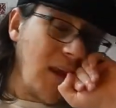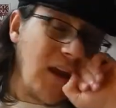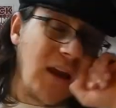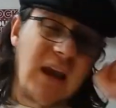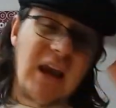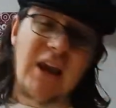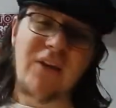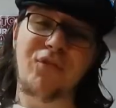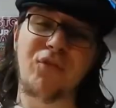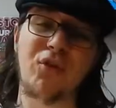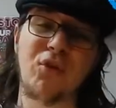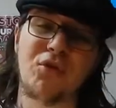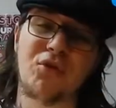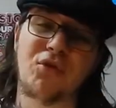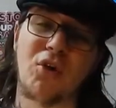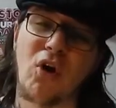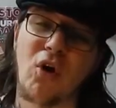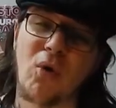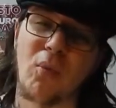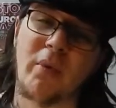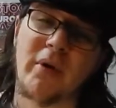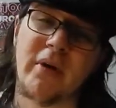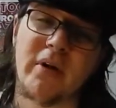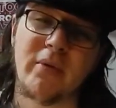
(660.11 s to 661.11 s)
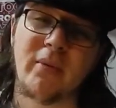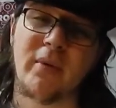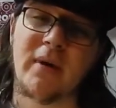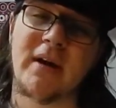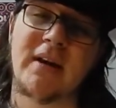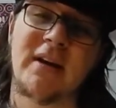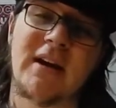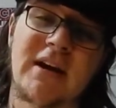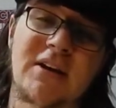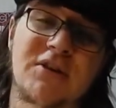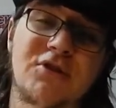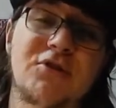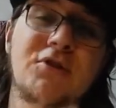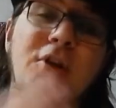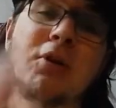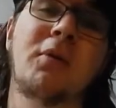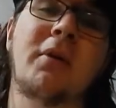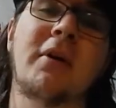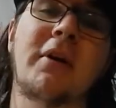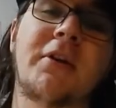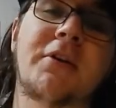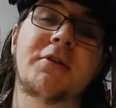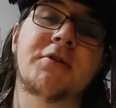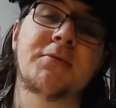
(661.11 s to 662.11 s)
If you don't want to win, I still
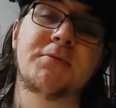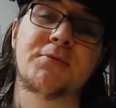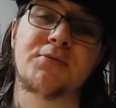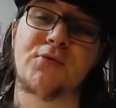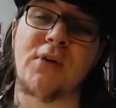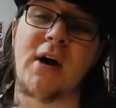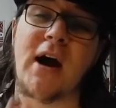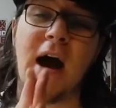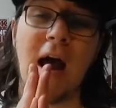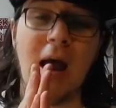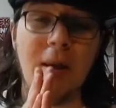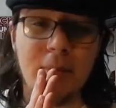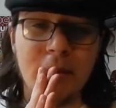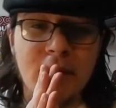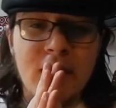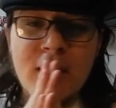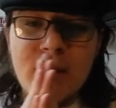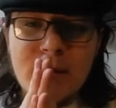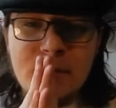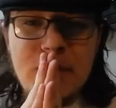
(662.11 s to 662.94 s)
want subscribe.